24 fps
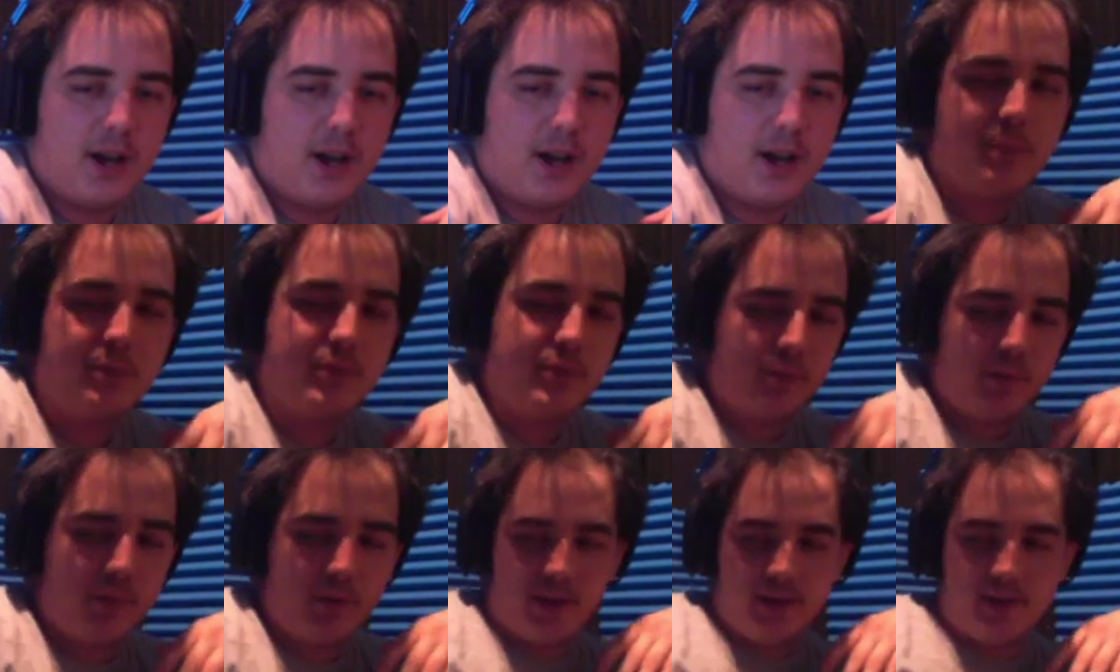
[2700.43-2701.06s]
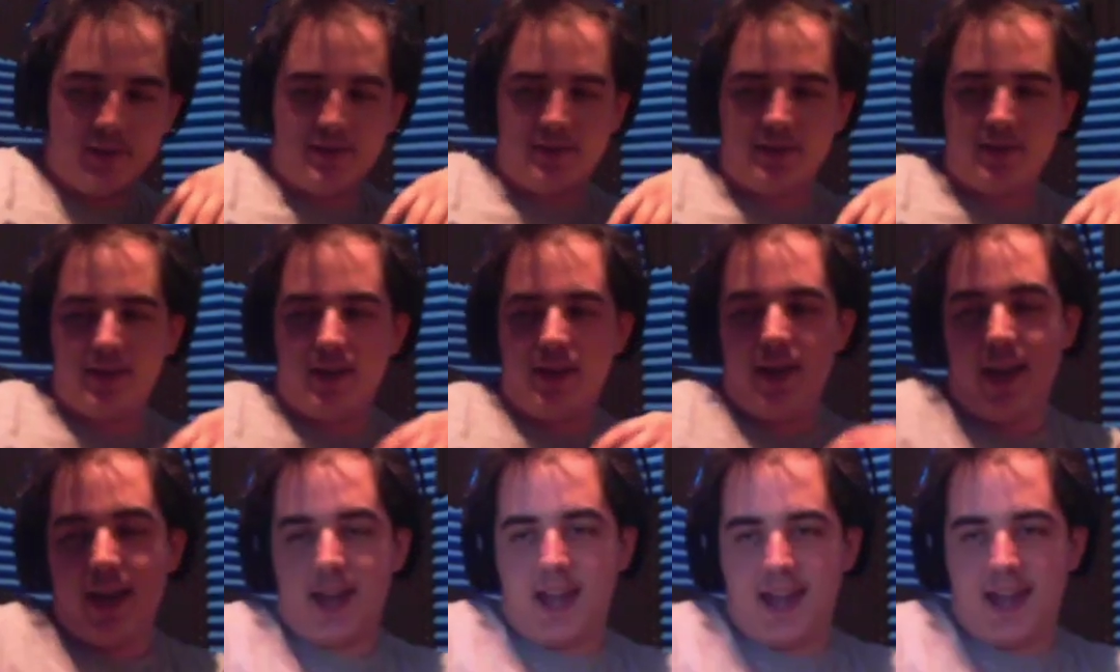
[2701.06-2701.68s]
up to where I
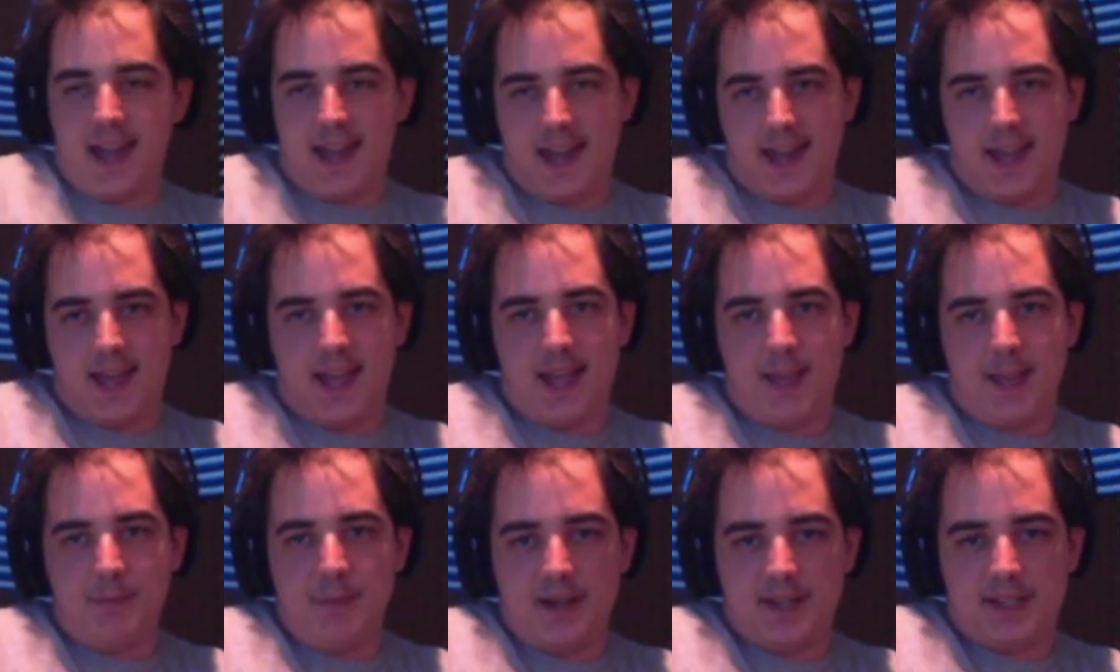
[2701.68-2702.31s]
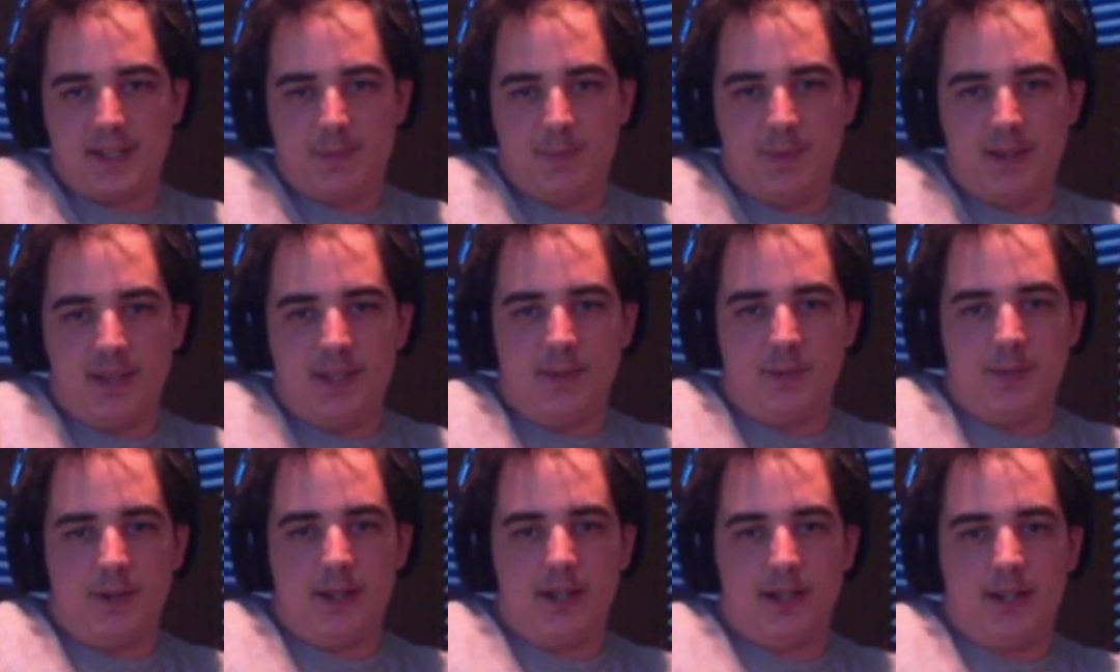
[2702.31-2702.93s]
say, hey, must be
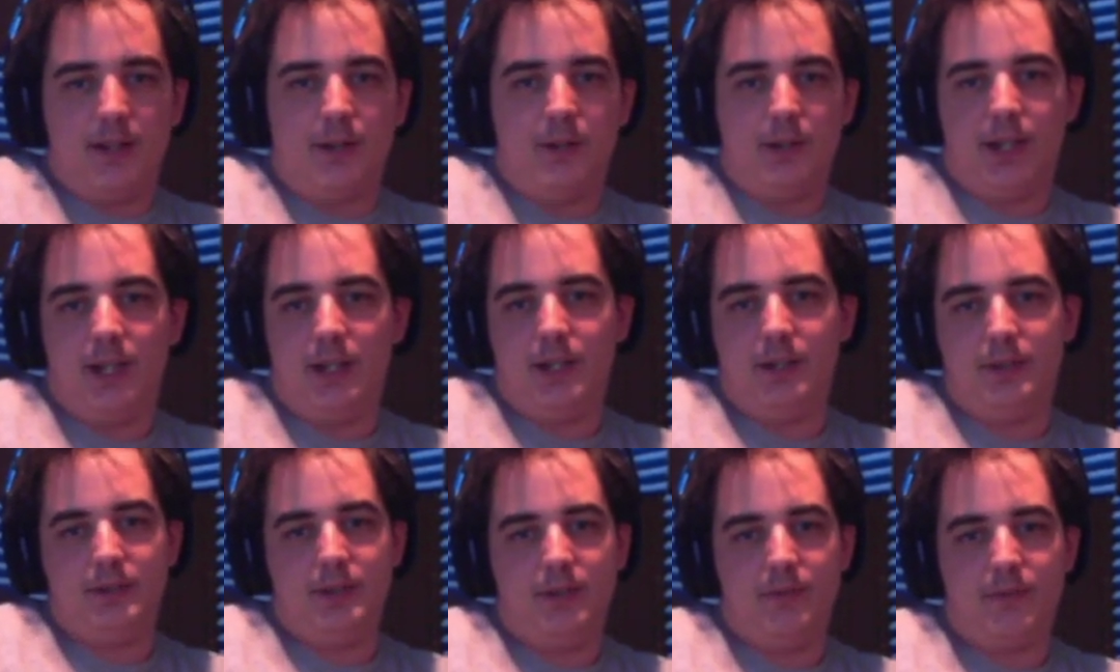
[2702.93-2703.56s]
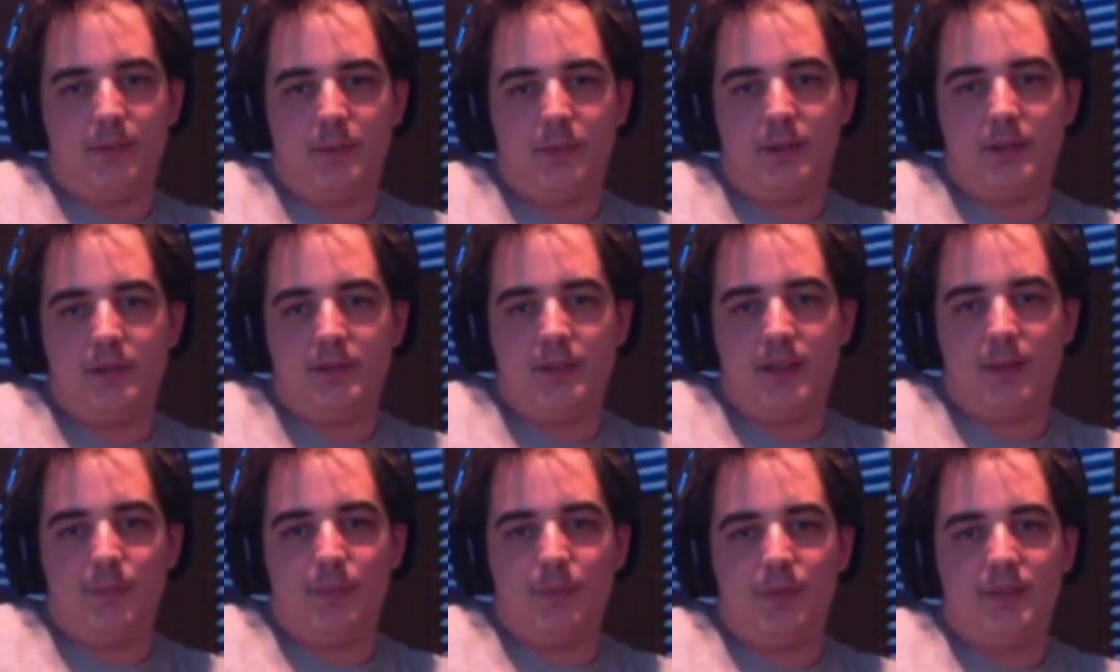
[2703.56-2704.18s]
the one. I don't know if I'm going to do
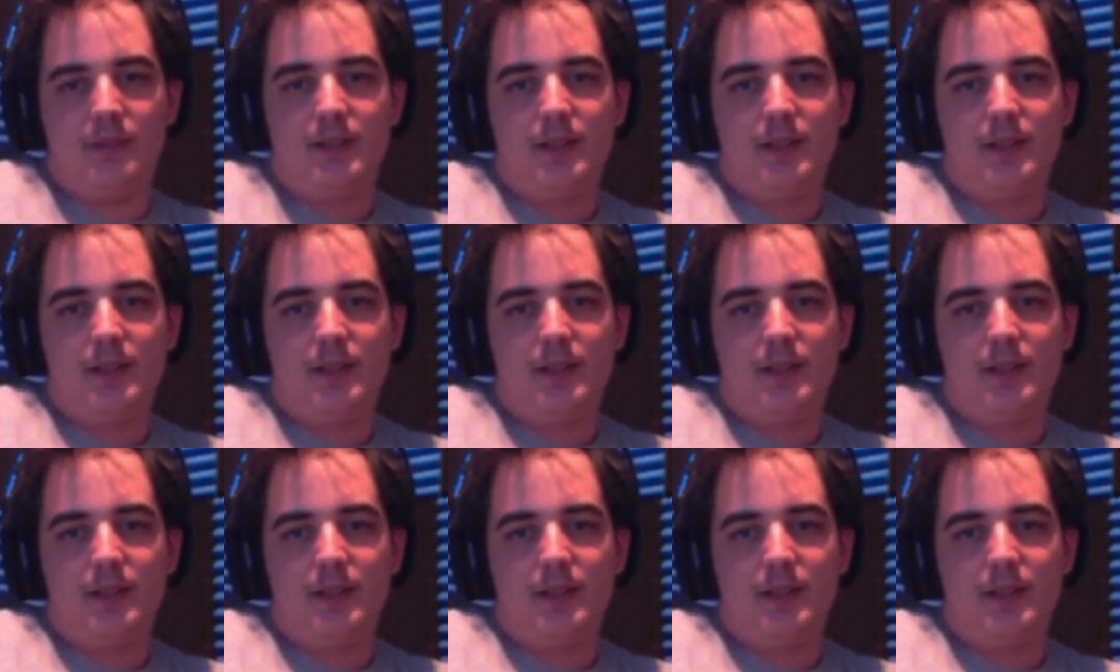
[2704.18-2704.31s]
that, but